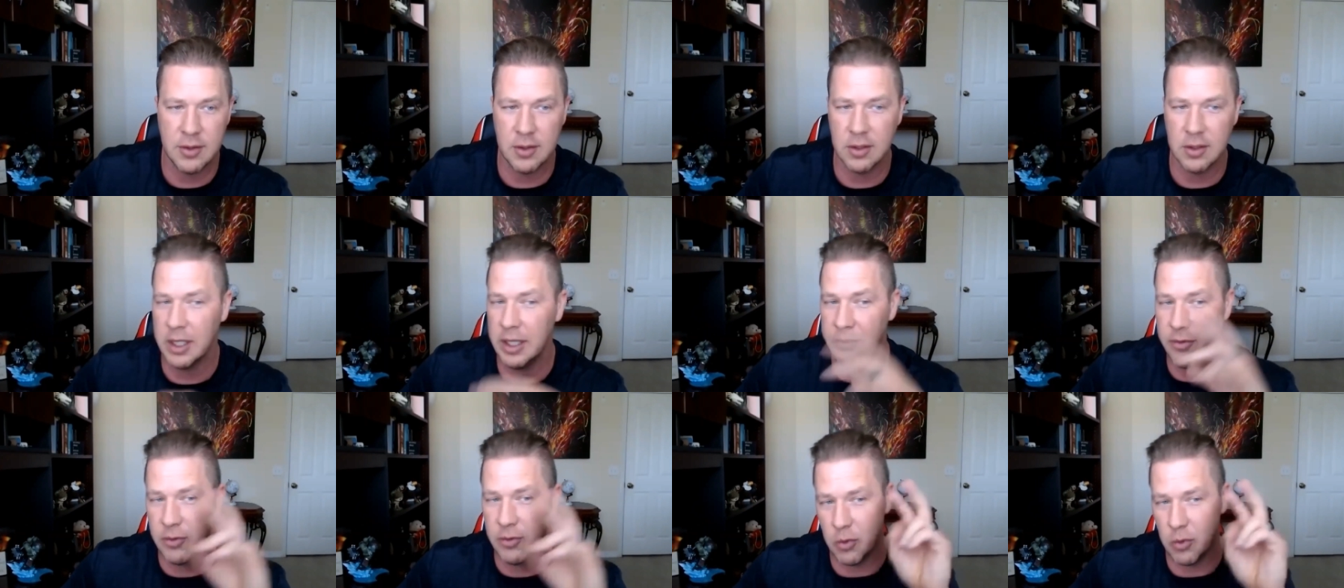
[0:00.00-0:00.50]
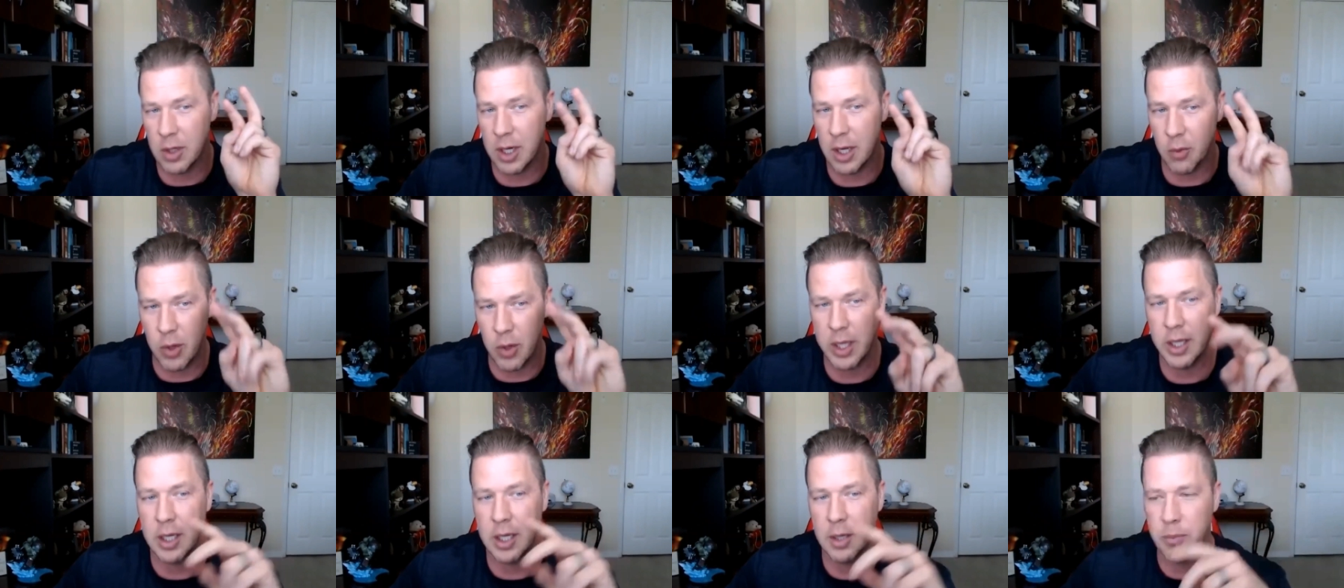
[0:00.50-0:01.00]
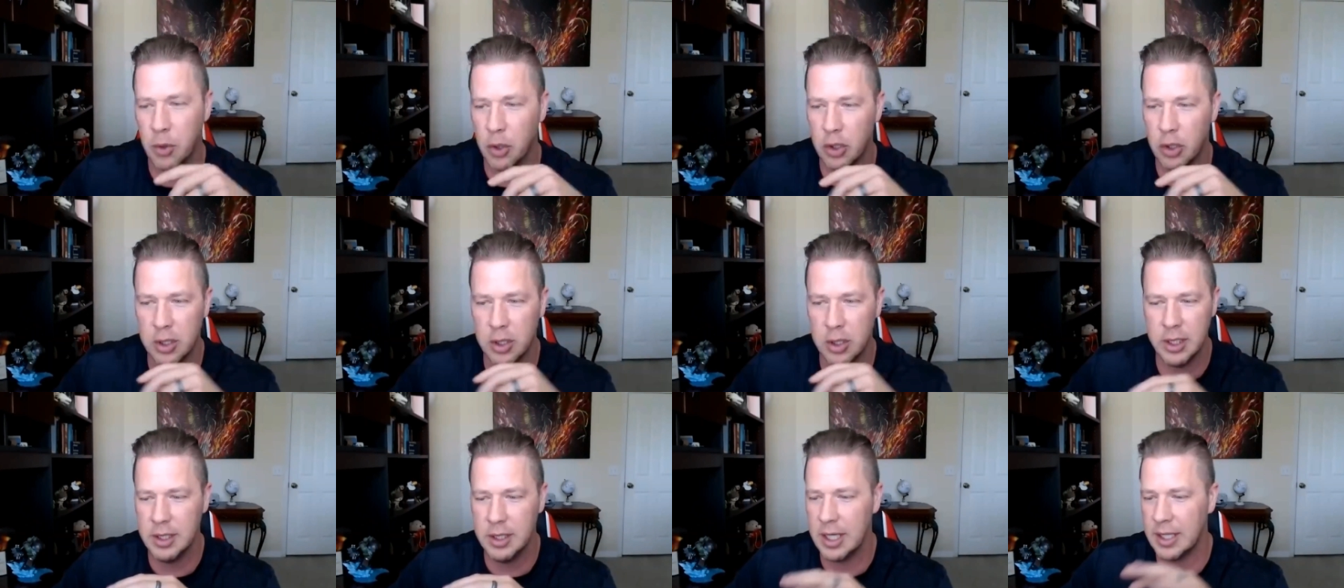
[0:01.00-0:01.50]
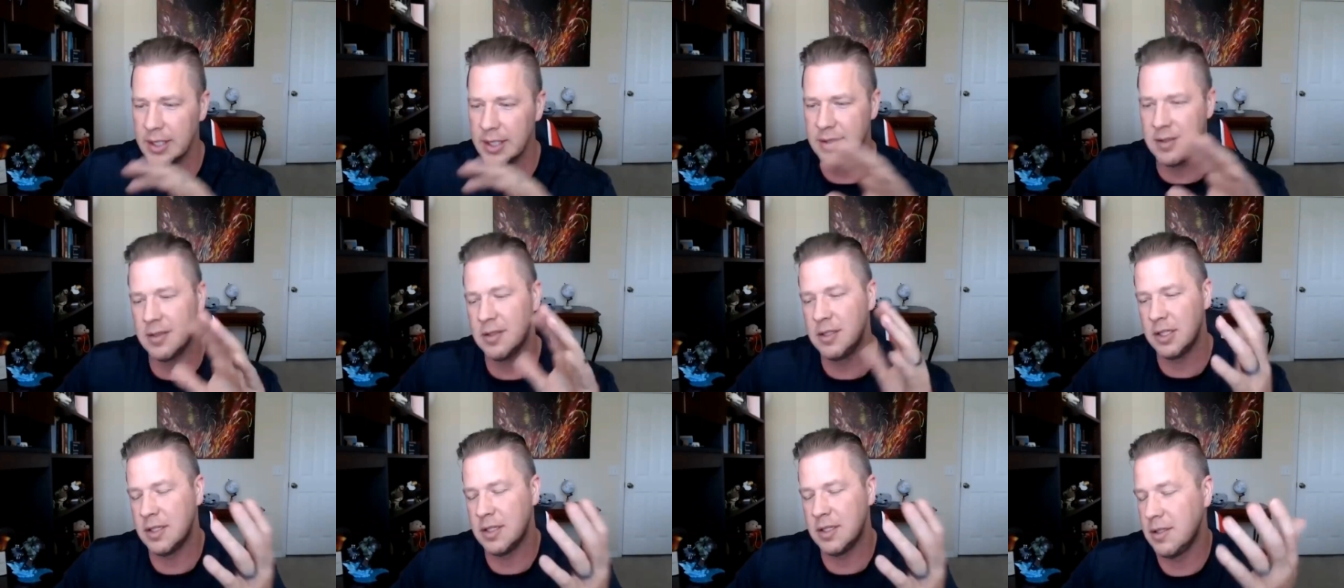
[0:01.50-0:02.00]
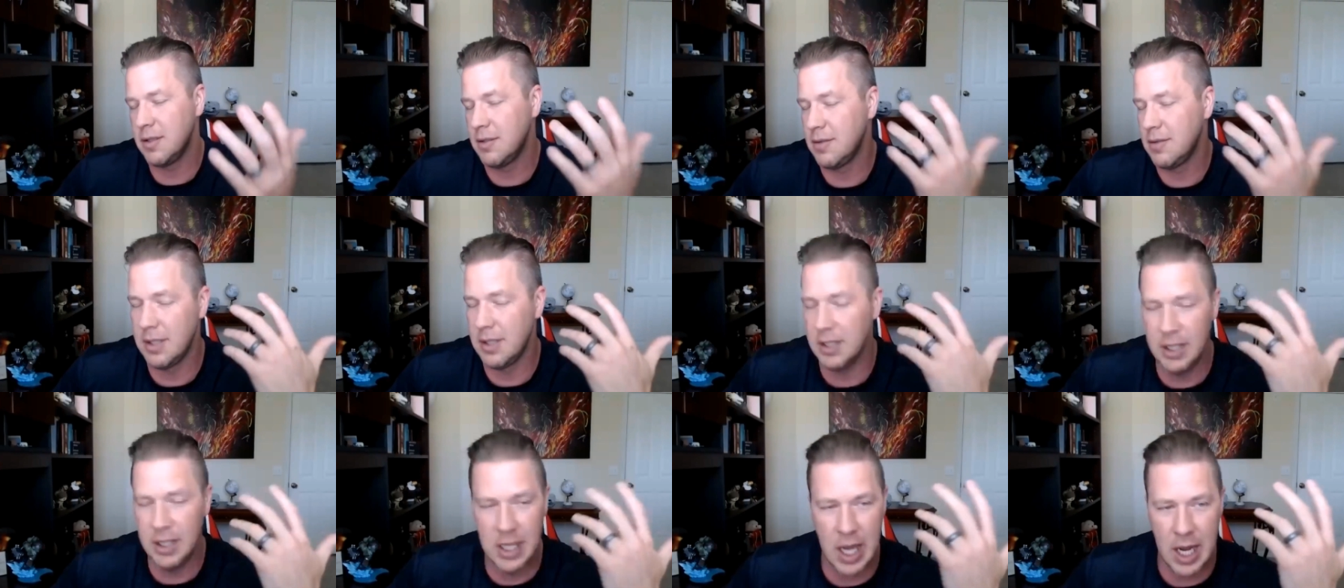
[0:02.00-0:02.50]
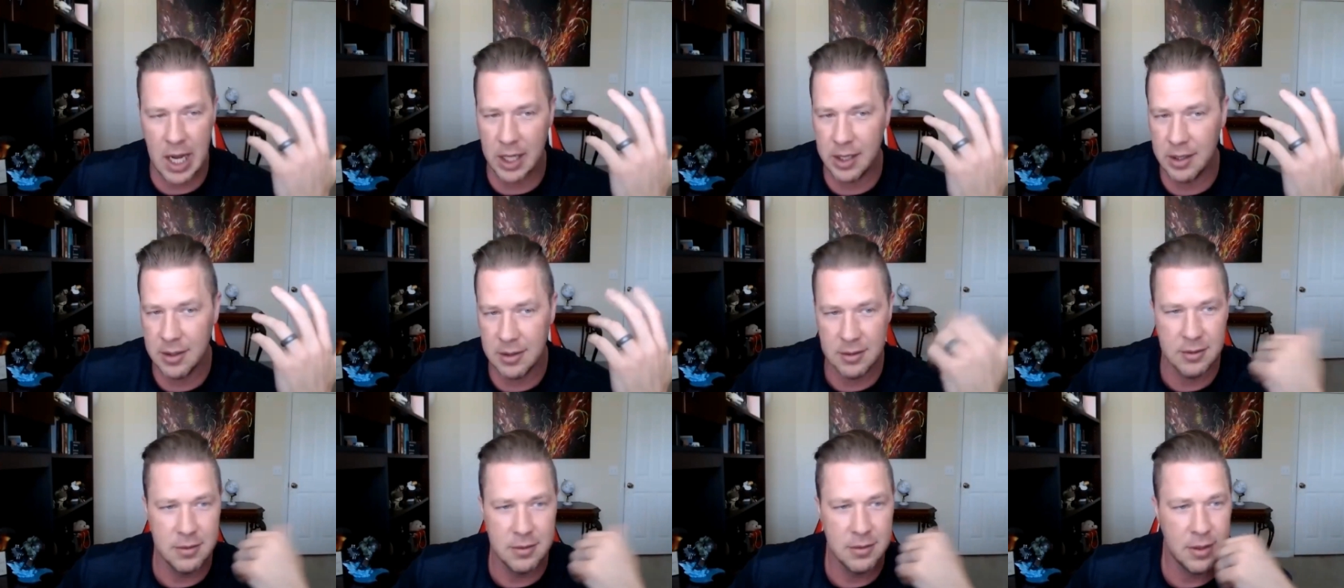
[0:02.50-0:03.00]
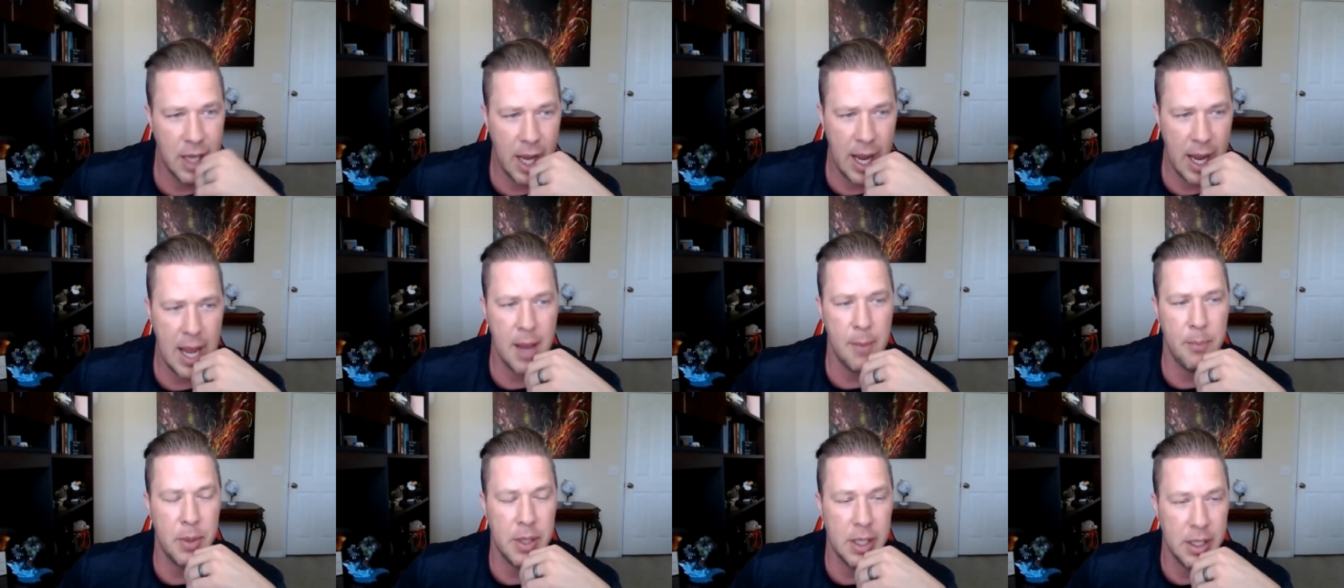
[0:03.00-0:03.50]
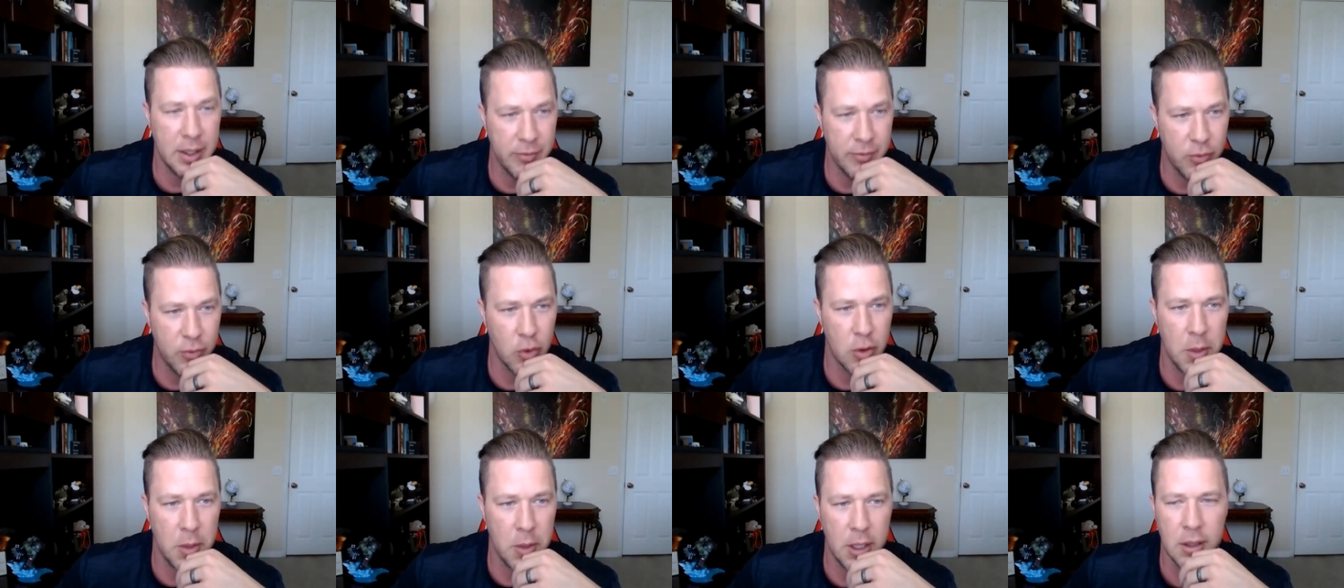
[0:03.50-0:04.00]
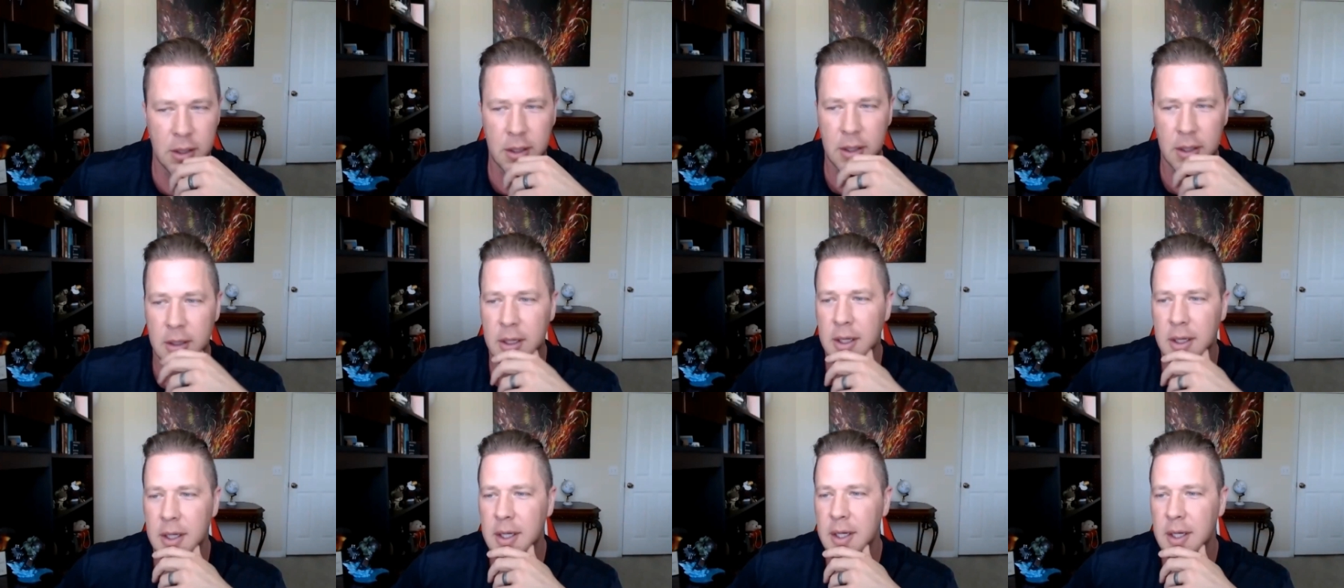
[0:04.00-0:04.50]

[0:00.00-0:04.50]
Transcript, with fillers: riser, even when I wake up early. That's just not happening for me.